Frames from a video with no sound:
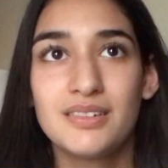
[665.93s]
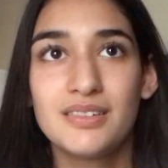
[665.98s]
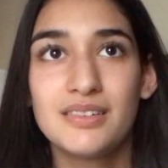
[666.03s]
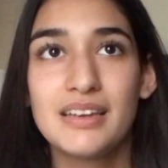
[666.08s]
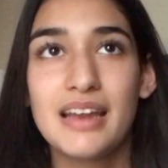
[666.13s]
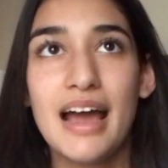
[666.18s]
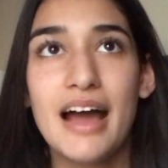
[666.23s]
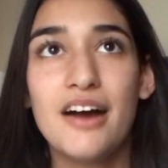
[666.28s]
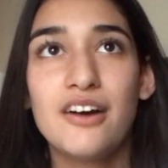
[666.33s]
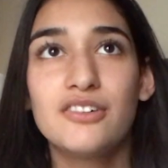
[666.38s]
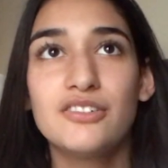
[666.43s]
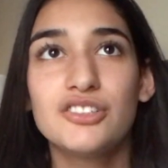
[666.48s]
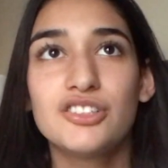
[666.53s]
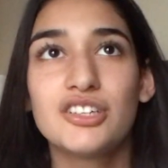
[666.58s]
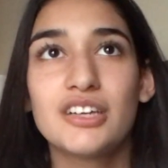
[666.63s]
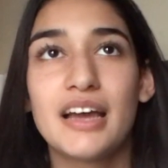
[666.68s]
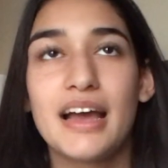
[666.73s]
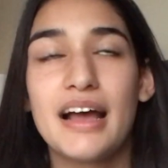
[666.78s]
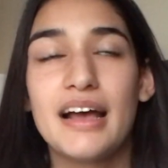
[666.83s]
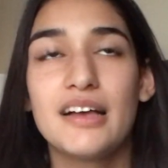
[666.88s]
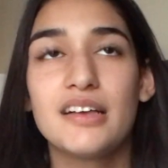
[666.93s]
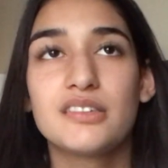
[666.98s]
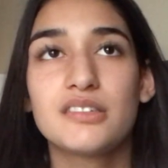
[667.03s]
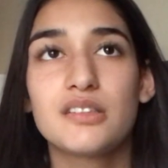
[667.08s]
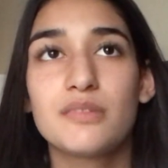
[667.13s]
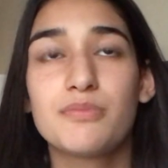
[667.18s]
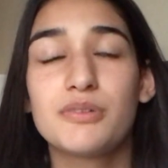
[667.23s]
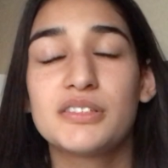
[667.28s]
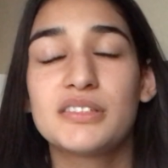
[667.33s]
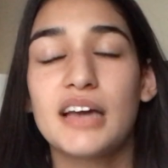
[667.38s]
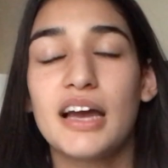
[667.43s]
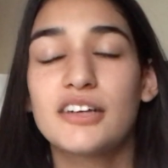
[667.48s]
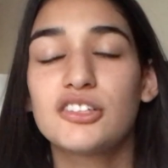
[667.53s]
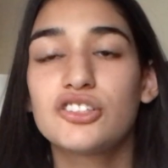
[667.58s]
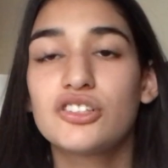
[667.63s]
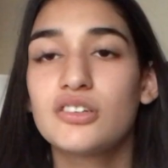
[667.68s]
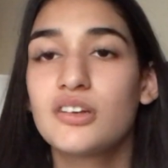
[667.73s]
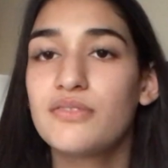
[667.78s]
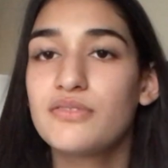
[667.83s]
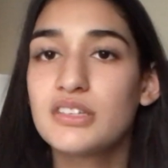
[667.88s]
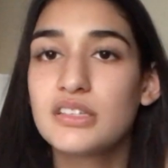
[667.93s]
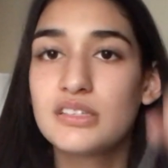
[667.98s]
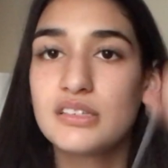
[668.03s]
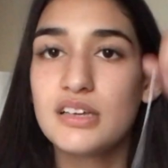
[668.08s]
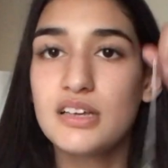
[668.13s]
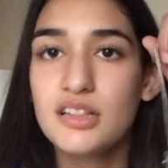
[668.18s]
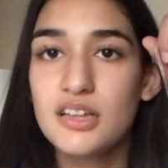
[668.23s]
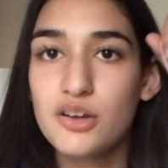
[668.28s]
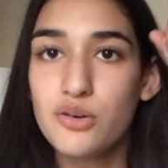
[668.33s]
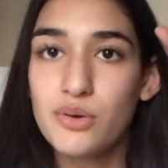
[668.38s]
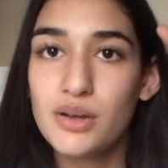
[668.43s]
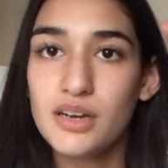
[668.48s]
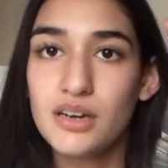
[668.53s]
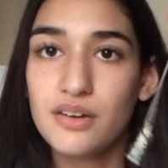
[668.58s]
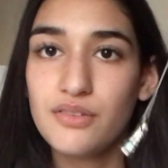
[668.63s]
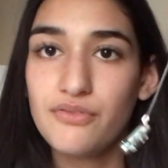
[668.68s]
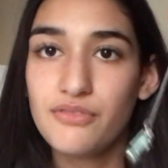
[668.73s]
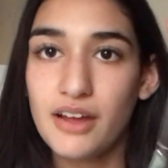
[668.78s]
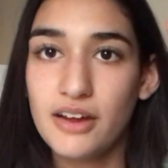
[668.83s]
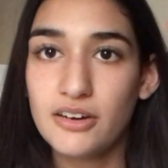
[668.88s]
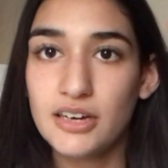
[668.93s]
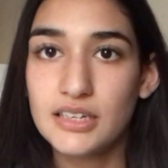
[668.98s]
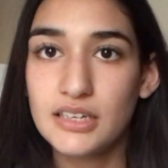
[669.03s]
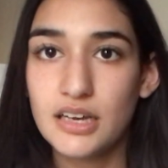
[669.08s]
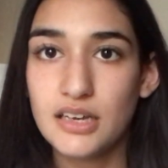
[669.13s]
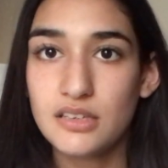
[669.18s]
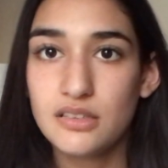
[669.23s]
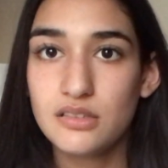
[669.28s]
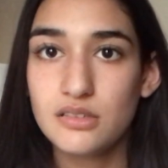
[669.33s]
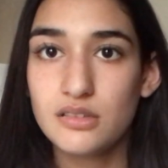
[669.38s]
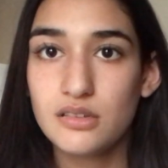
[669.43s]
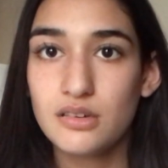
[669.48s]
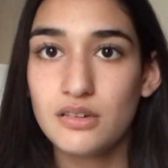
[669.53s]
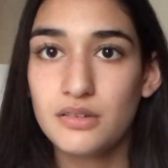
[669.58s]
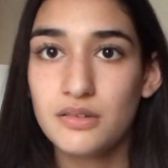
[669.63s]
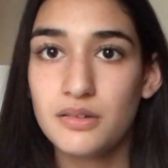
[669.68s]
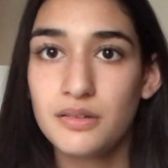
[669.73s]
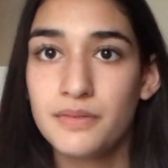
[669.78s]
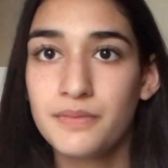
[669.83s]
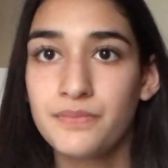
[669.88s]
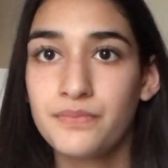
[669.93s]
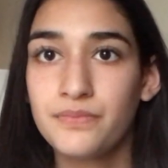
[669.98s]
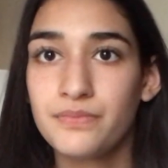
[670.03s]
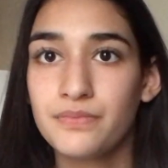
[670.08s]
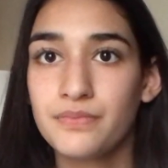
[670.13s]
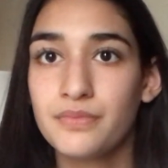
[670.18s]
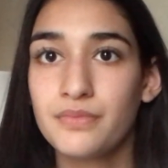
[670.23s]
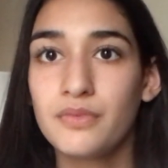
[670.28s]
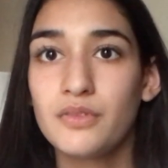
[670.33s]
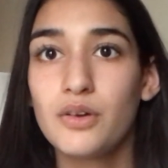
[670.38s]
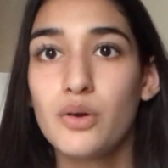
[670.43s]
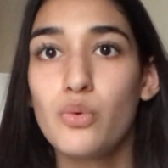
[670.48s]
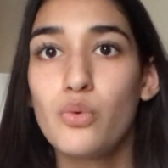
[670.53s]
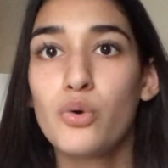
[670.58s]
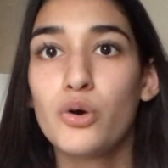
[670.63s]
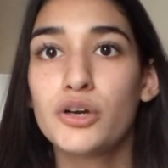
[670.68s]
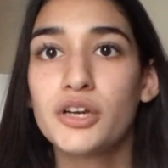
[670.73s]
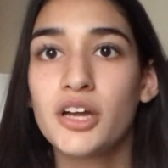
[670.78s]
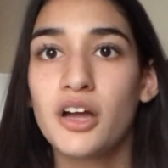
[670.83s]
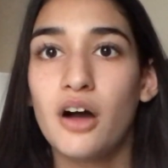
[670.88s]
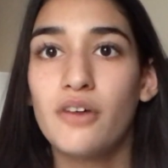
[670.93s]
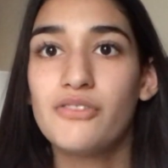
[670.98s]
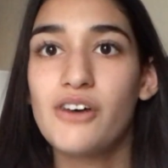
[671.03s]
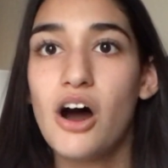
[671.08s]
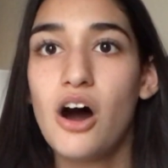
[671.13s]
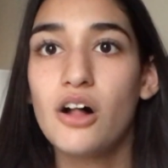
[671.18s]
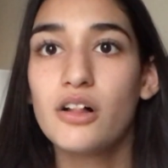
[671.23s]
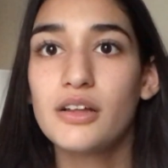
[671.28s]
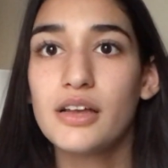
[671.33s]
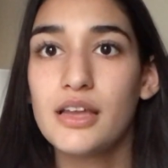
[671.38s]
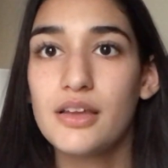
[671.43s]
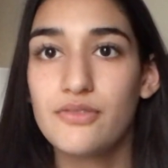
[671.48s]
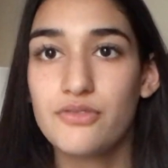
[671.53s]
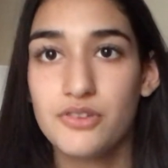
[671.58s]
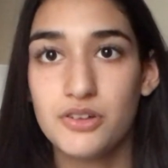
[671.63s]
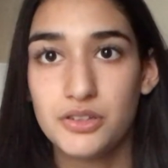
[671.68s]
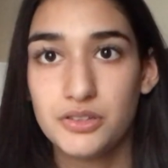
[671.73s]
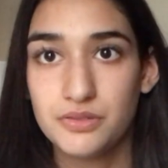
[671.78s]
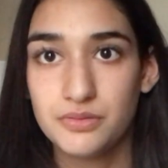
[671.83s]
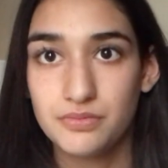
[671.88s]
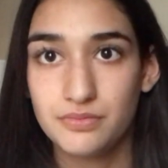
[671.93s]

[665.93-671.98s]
Now she has the protection of the Seelie Queen and fairy dust, warding off all evil.